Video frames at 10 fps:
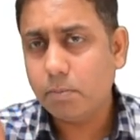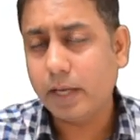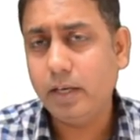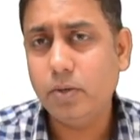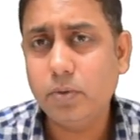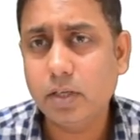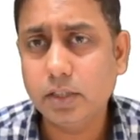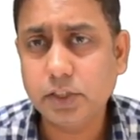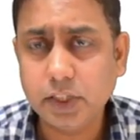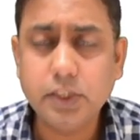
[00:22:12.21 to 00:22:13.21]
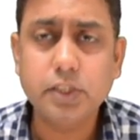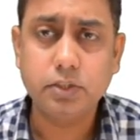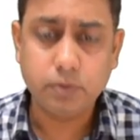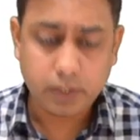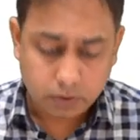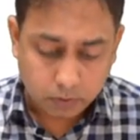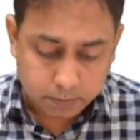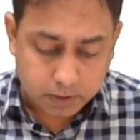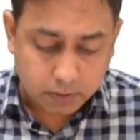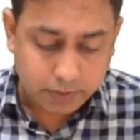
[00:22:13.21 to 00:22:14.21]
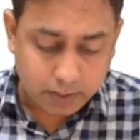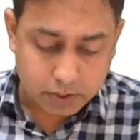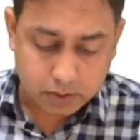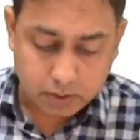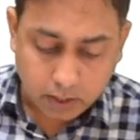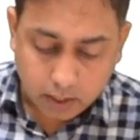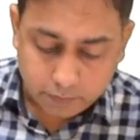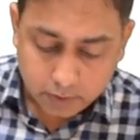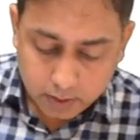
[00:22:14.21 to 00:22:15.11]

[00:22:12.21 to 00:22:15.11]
minute changes you need to observe in this graph,